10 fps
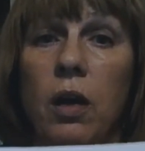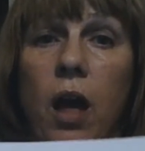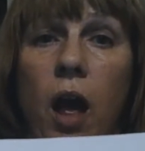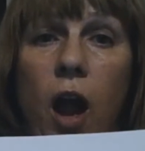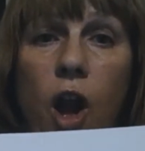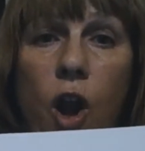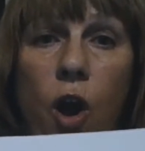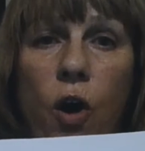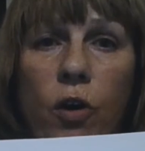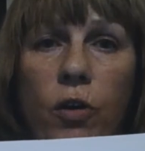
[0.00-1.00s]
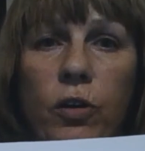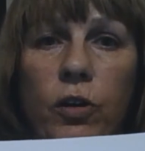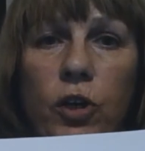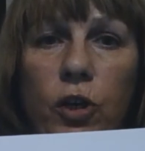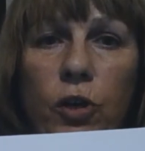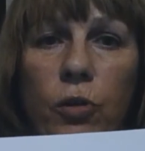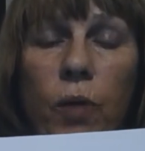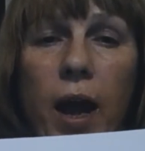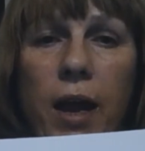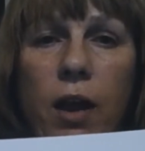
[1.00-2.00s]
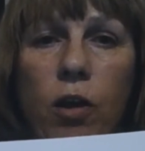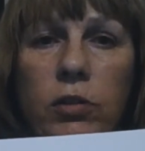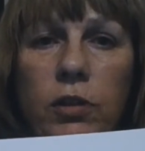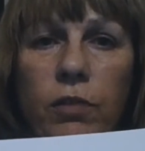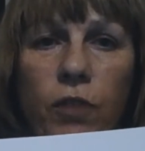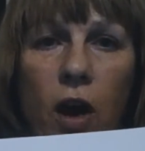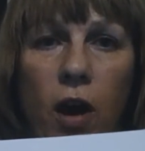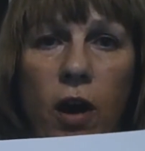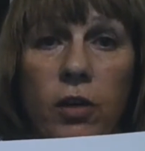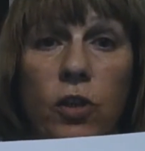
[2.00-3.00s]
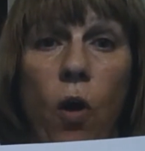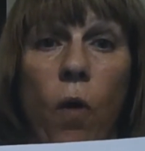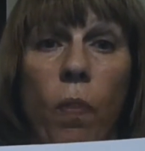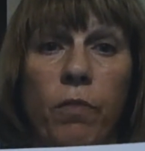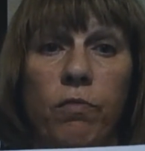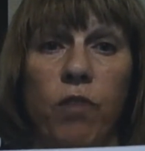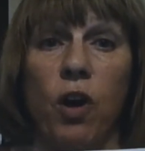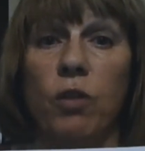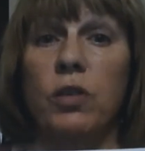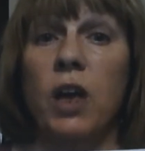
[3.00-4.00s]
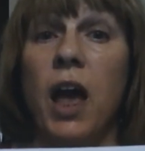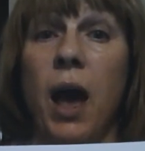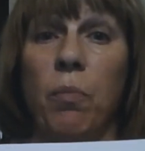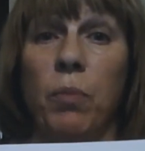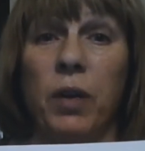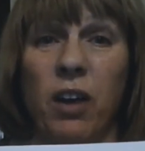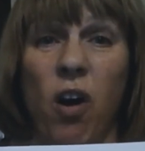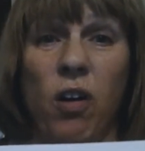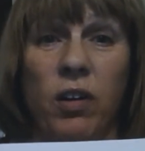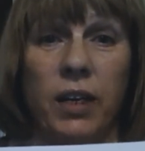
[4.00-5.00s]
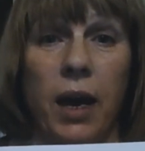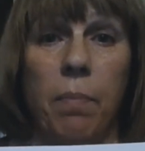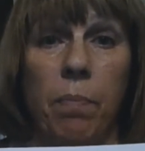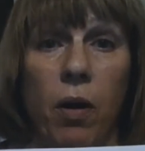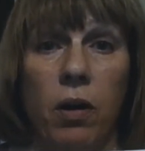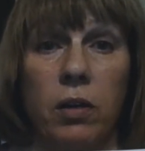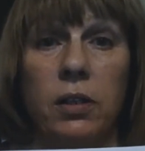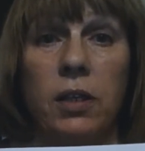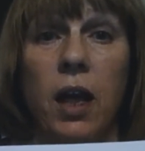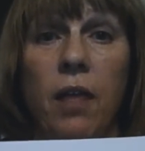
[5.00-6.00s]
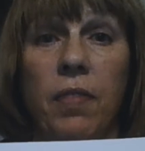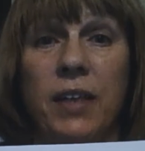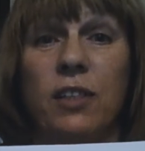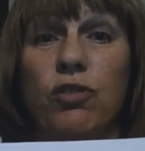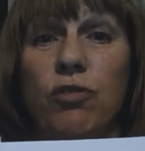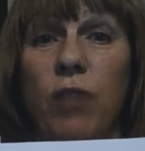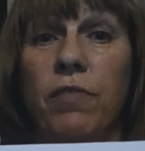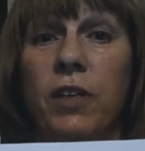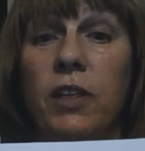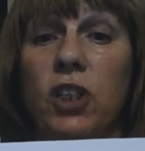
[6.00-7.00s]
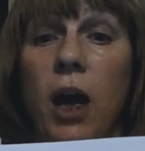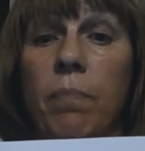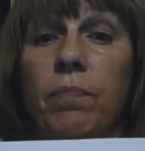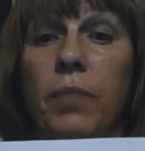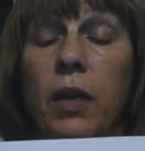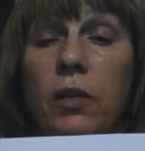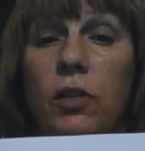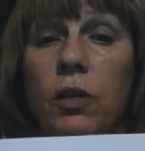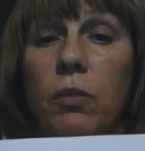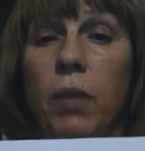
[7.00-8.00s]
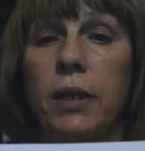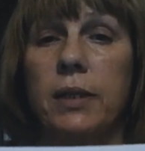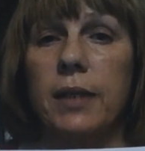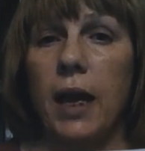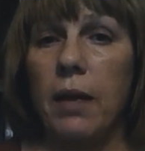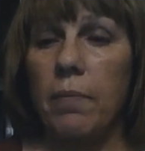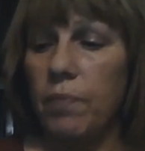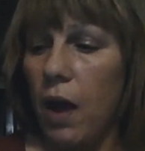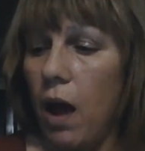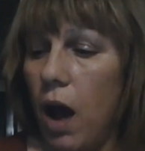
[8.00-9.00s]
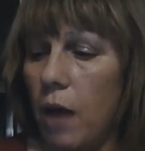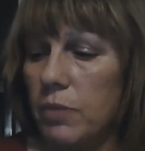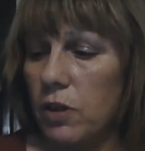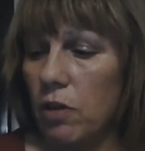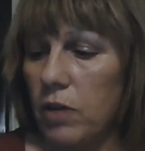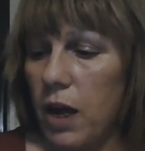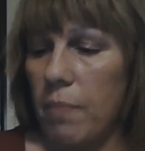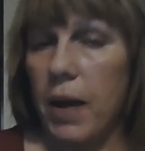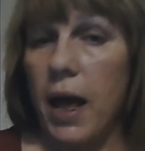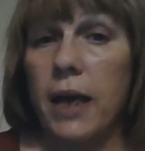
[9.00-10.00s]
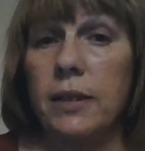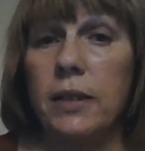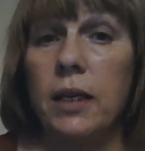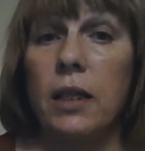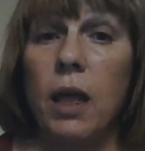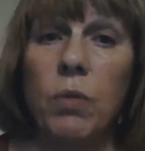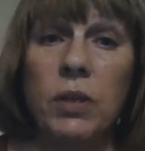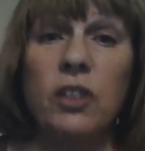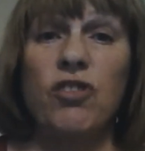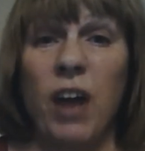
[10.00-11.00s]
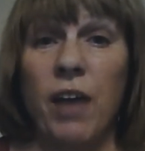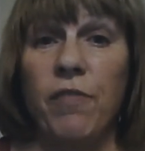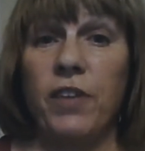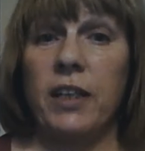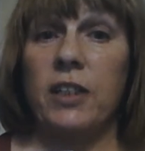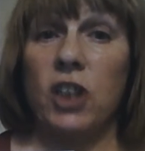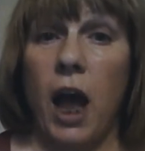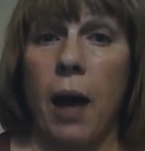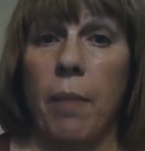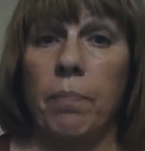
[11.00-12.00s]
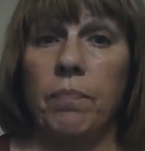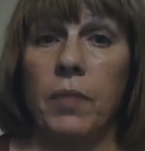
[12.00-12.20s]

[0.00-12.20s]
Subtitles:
a long queue, a lot of cars on the road and we can't get past, there's a traffic jam. So you might say, I'm sorry I'm late, there was a traffic jam.